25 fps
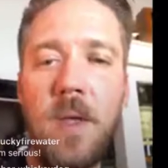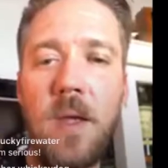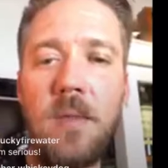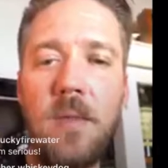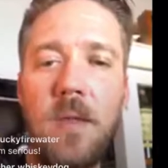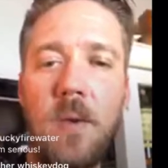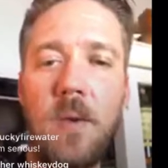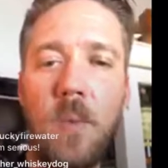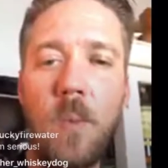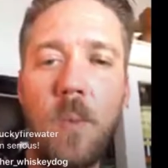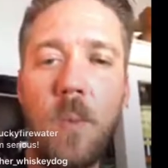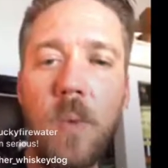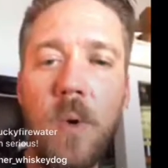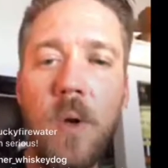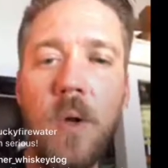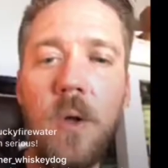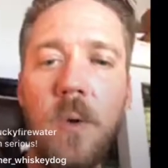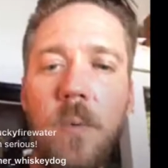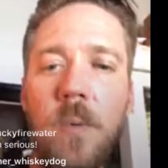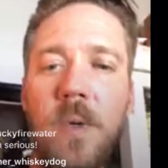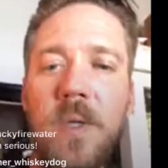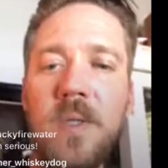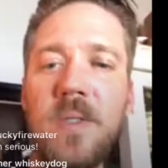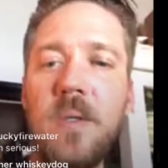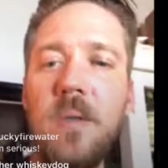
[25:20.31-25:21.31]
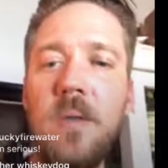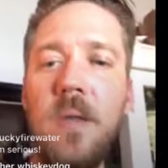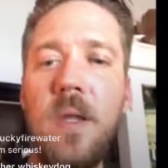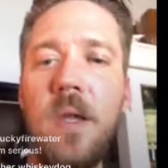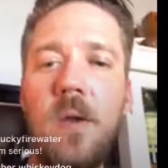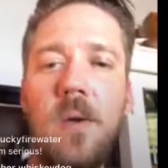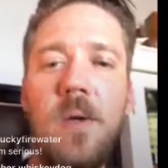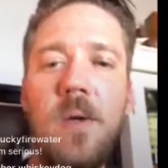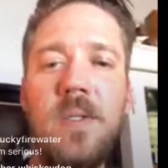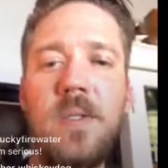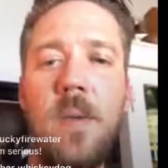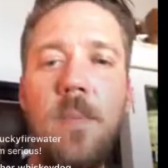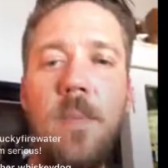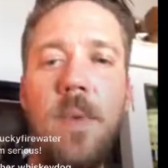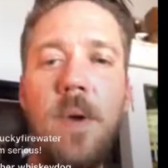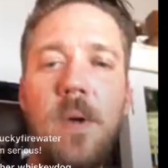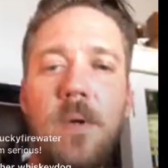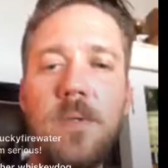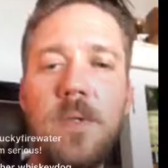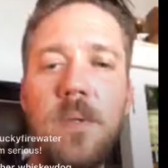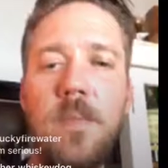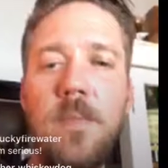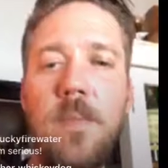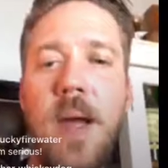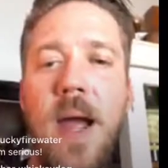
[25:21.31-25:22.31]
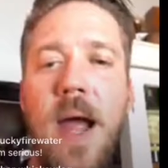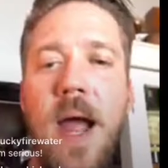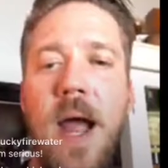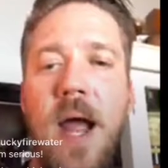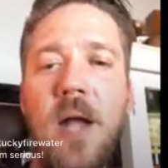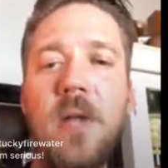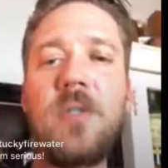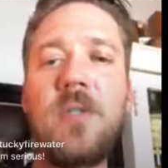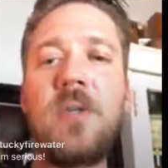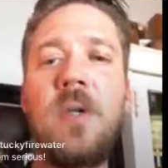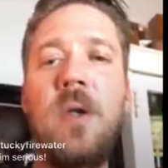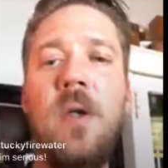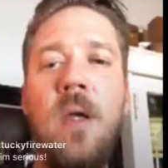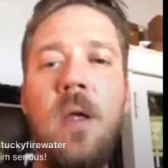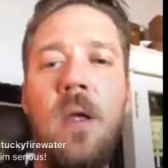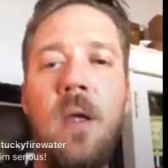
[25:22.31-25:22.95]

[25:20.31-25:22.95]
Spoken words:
And then real recently, Chris at Barrels and Mash